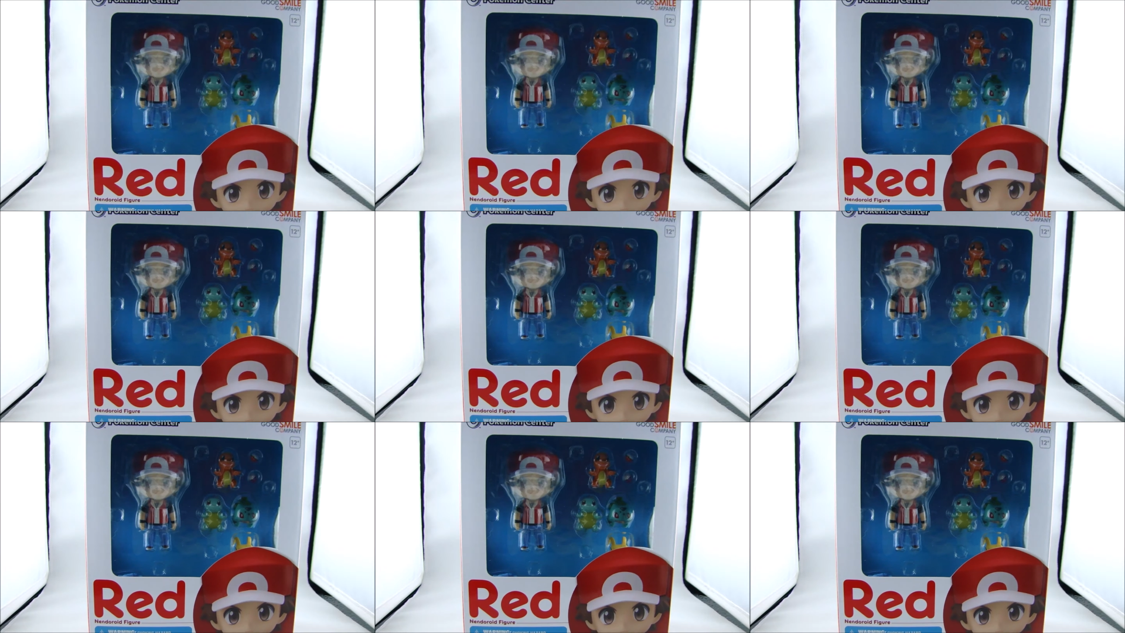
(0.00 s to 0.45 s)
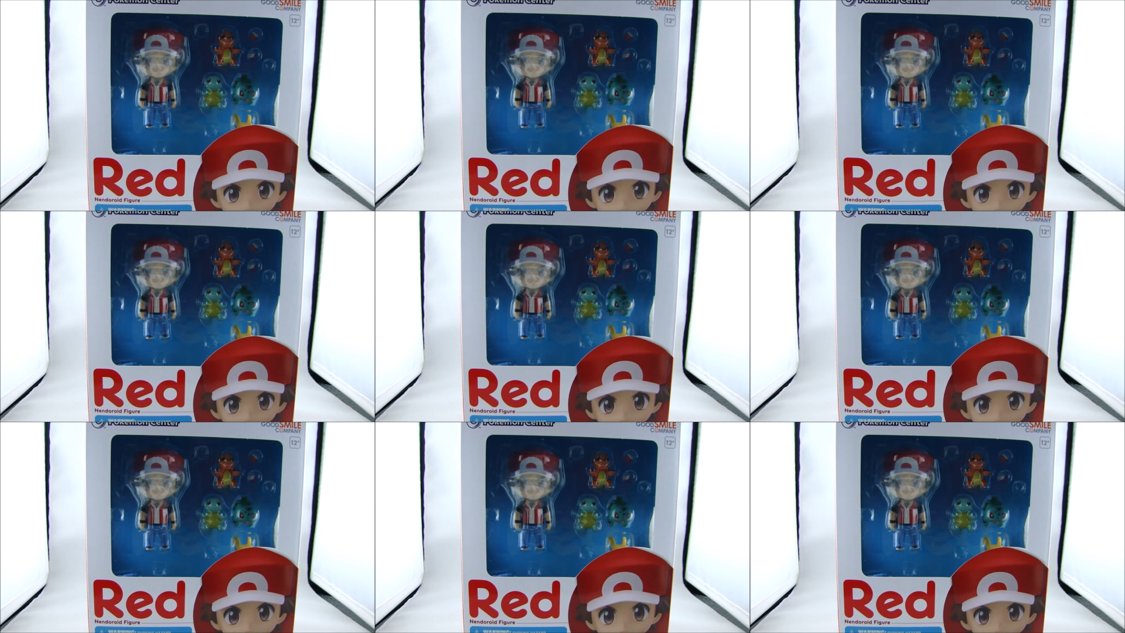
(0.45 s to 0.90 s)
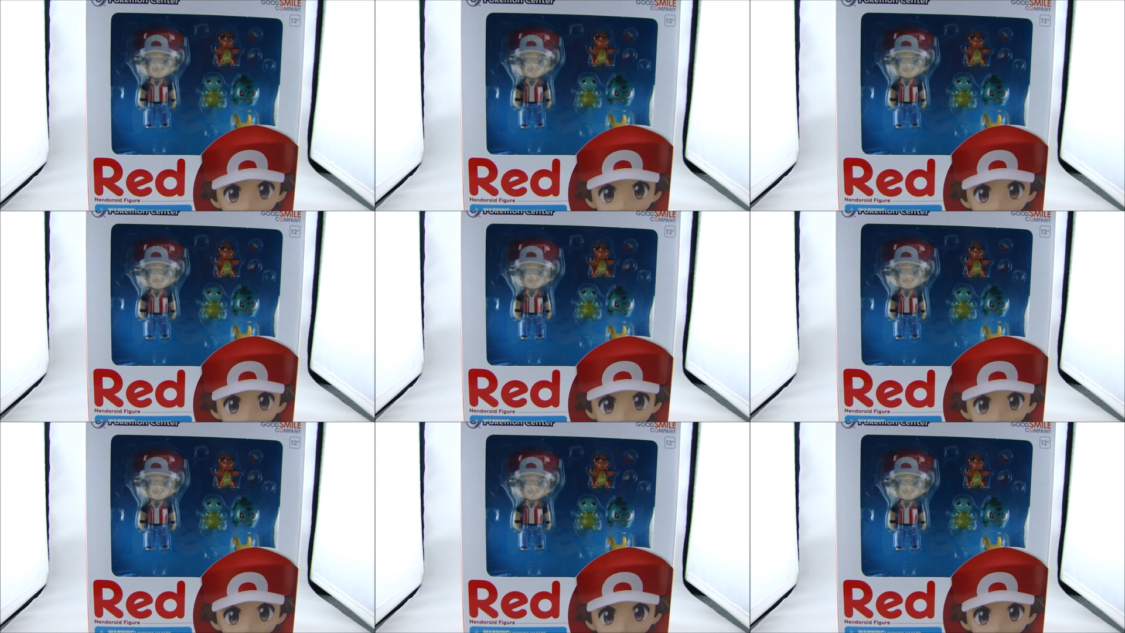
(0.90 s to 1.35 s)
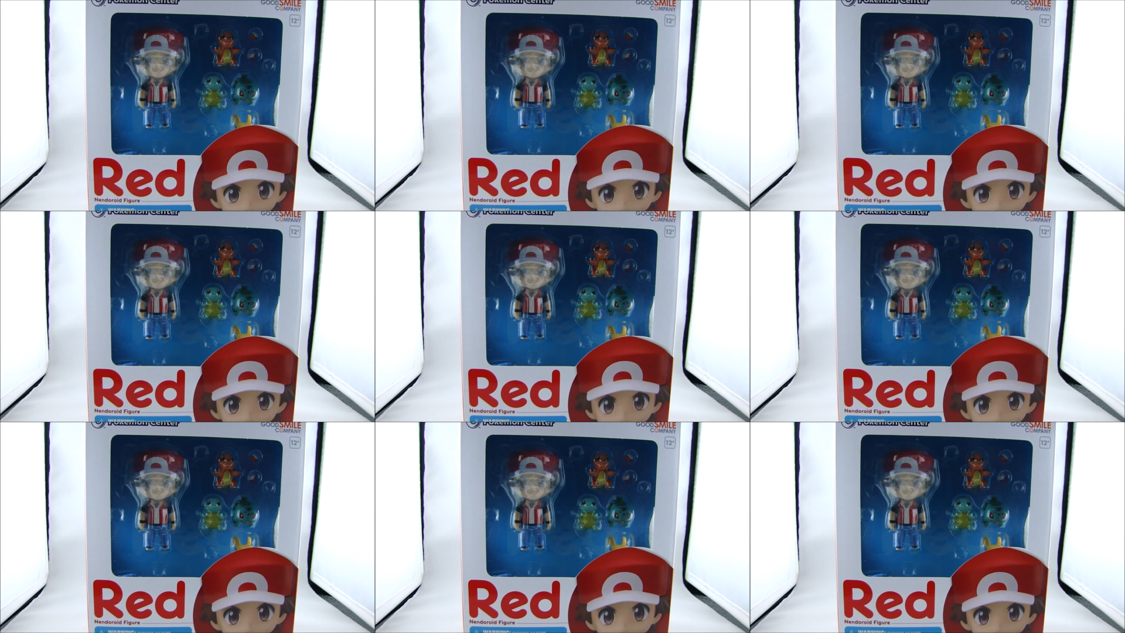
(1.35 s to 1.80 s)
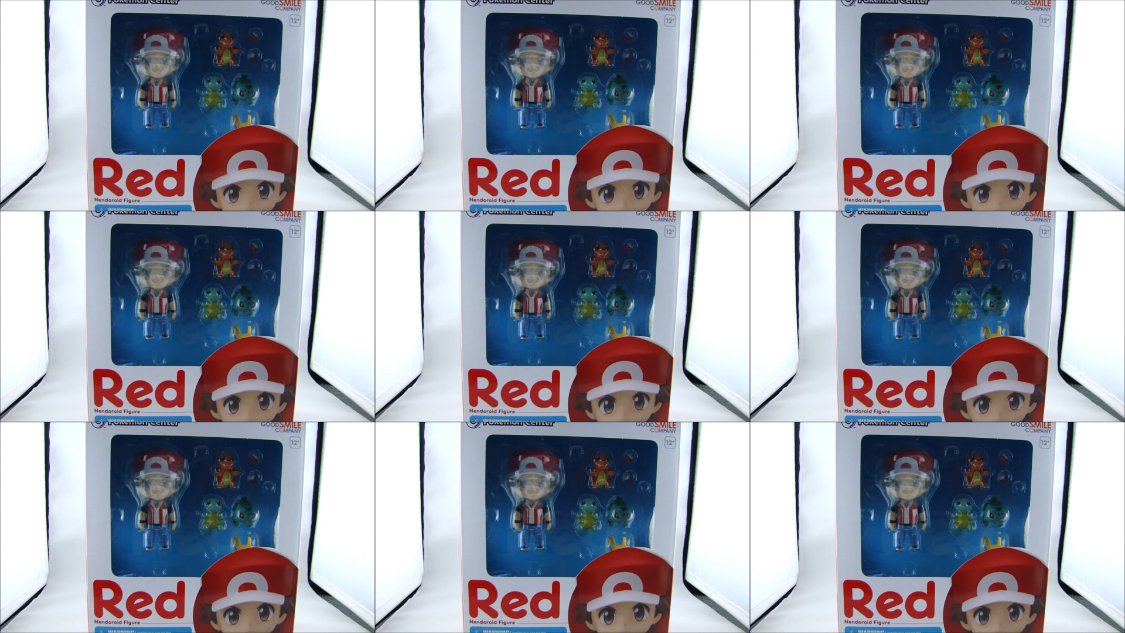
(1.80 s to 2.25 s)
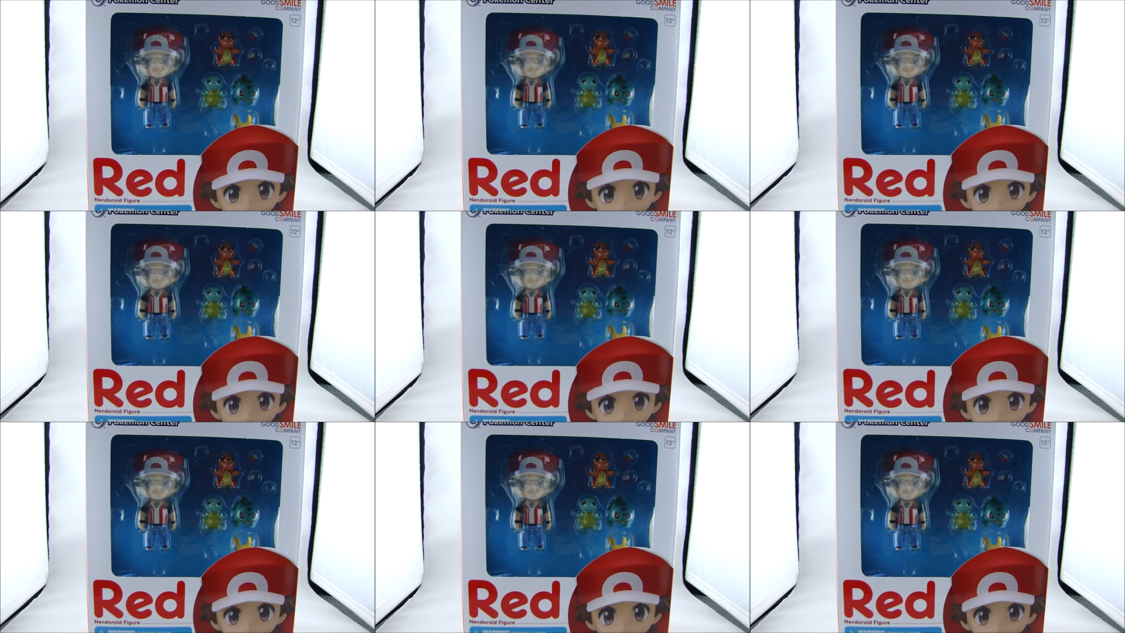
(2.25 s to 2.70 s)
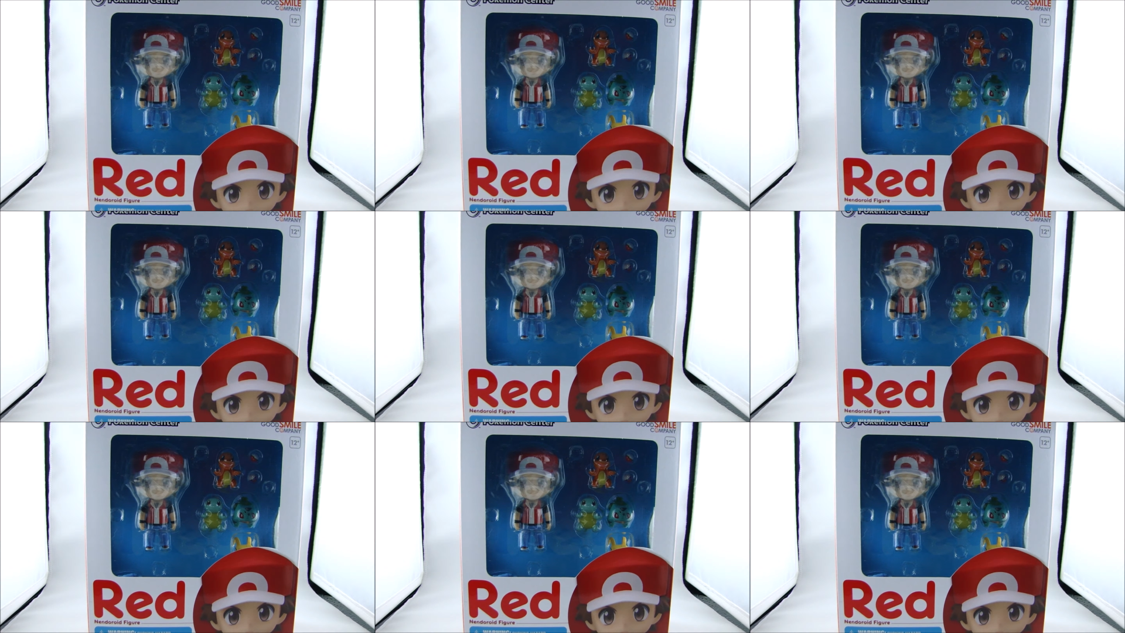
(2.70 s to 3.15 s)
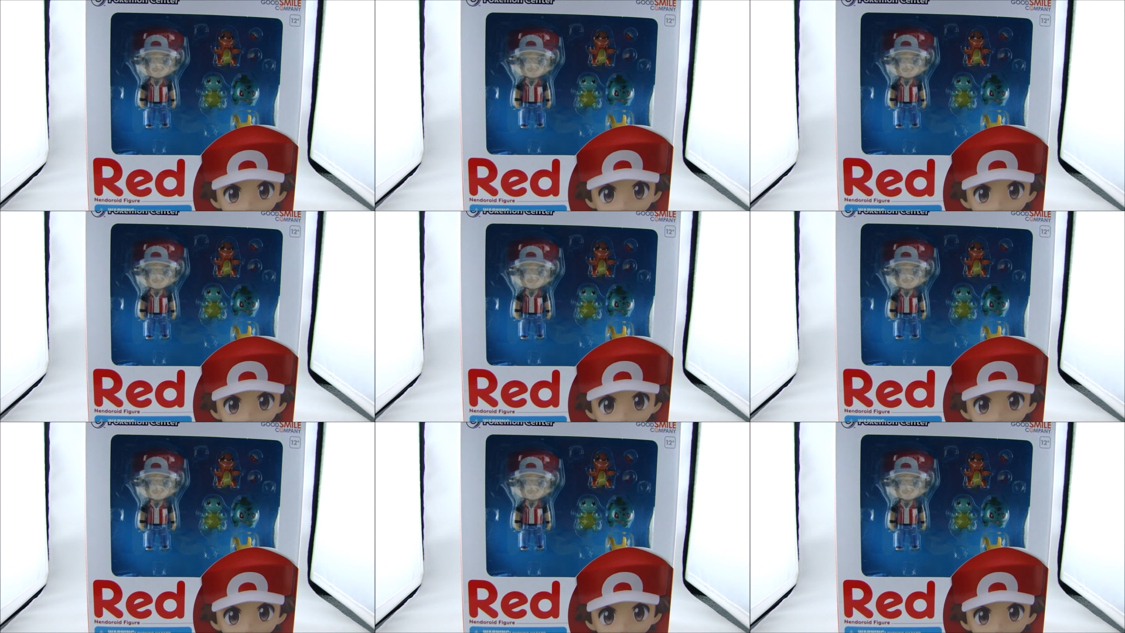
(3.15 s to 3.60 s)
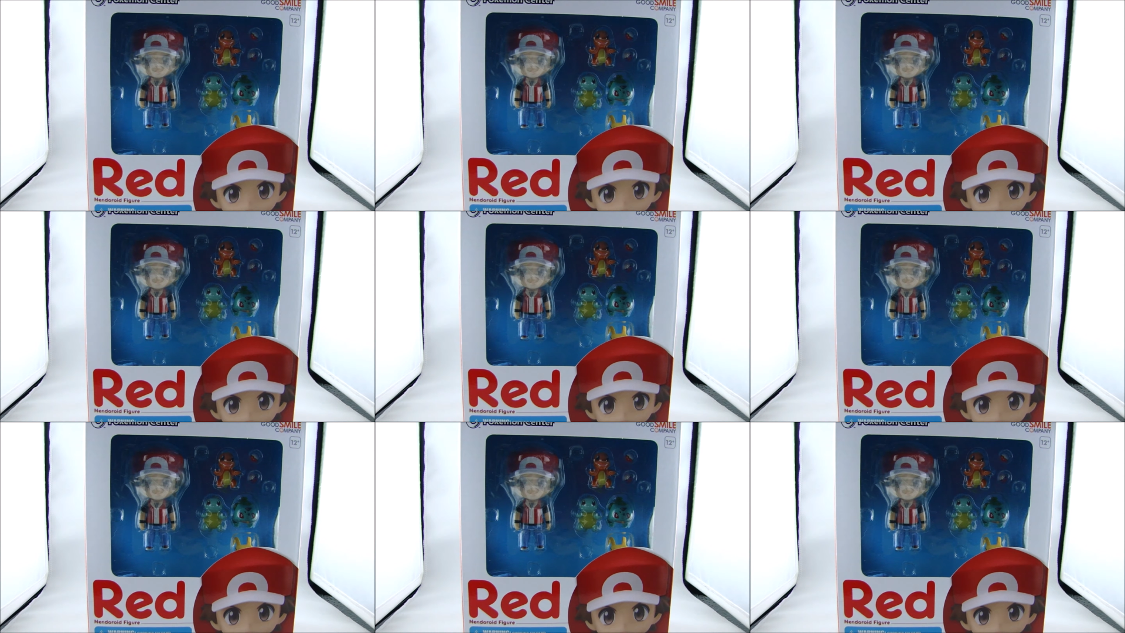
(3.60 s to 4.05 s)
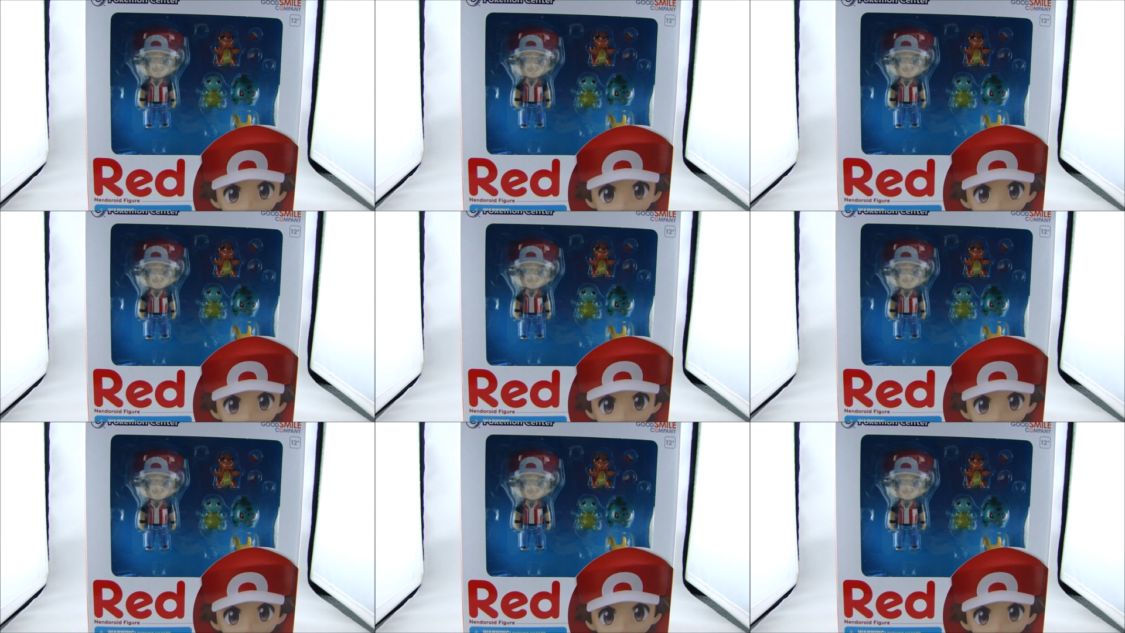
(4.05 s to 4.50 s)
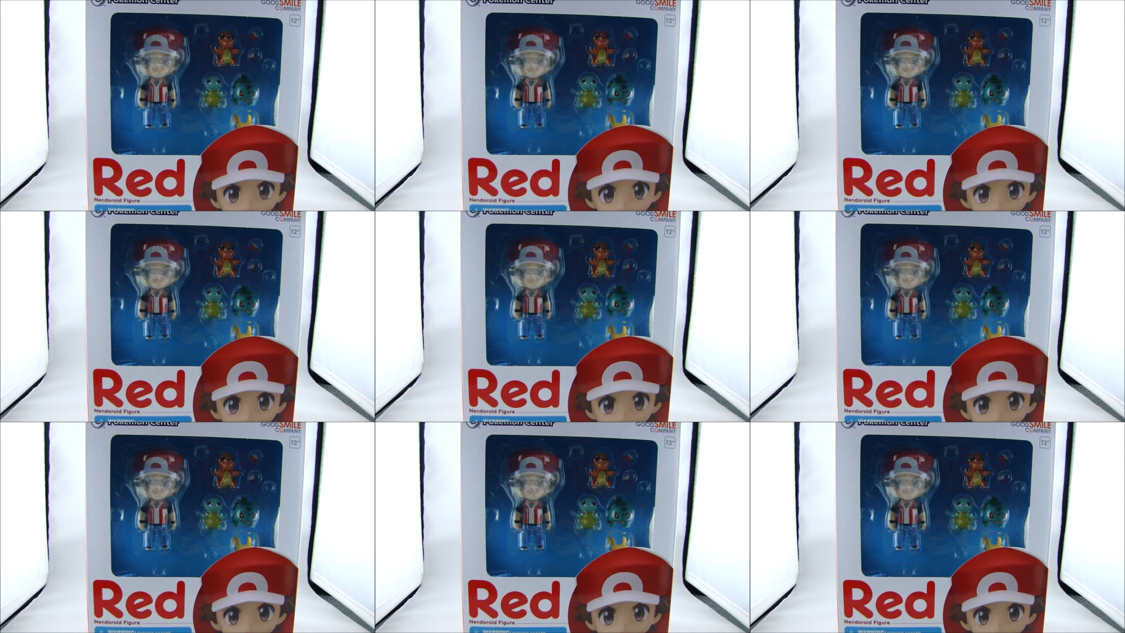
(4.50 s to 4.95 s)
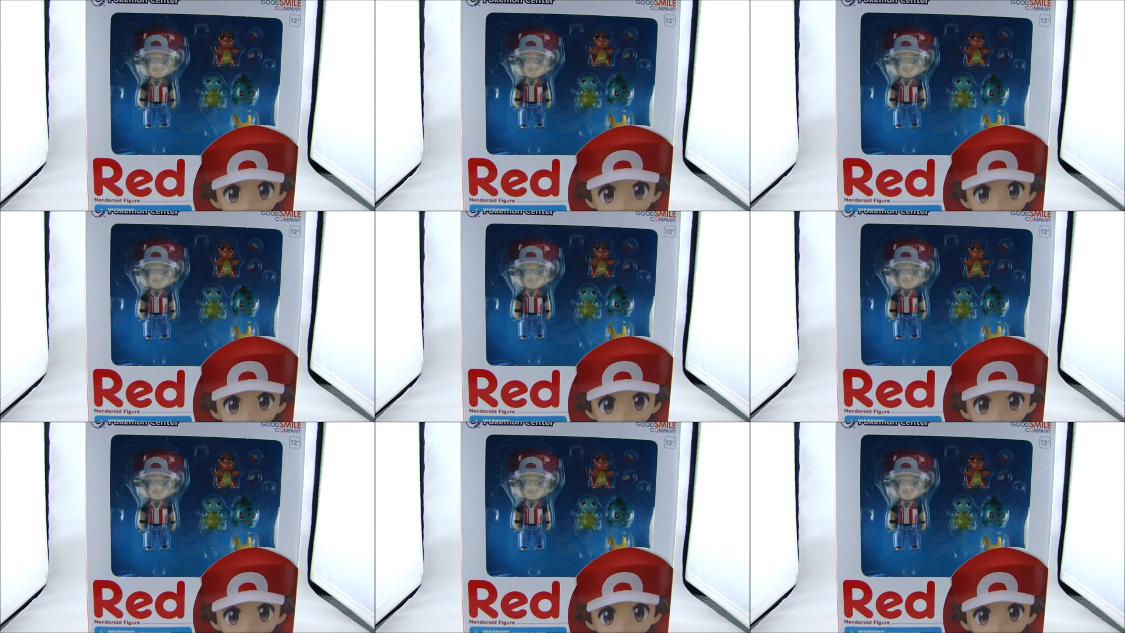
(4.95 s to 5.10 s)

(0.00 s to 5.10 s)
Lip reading: Nobody's mouth can be seen.